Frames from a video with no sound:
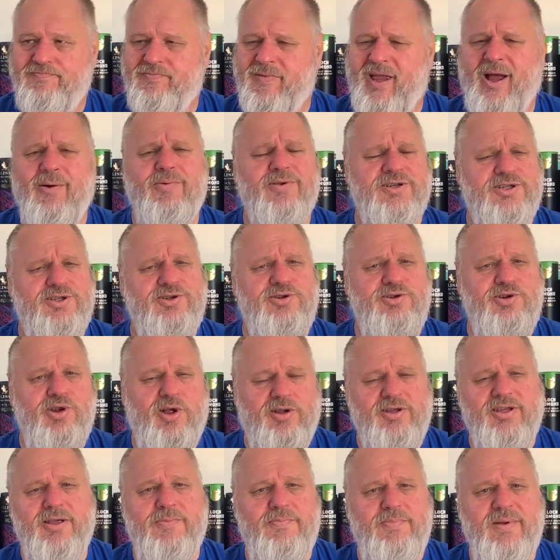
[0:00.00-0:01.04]
I was
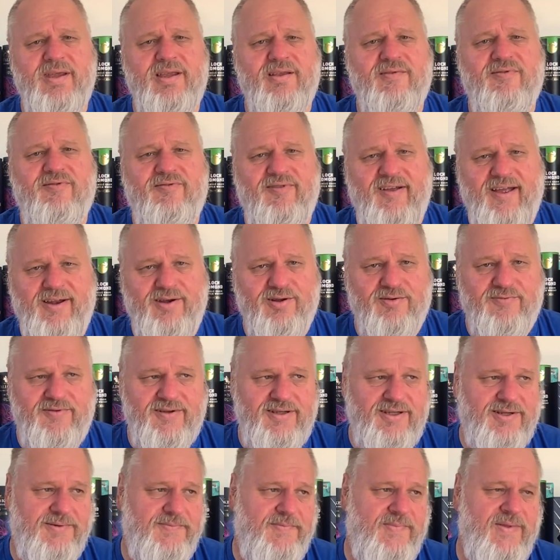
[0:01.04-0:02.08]
not a big fan of
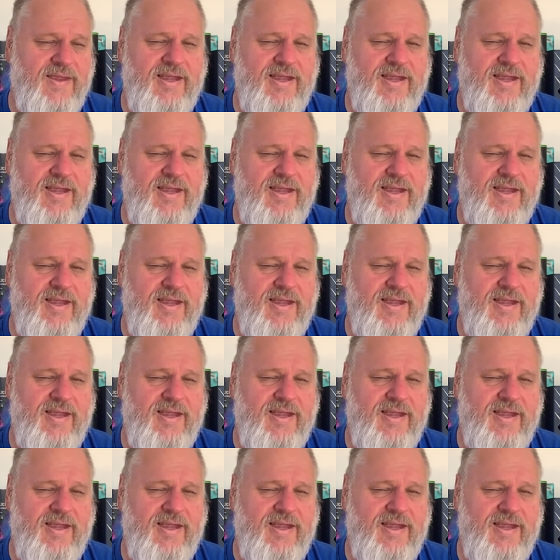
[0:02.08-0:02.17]
it.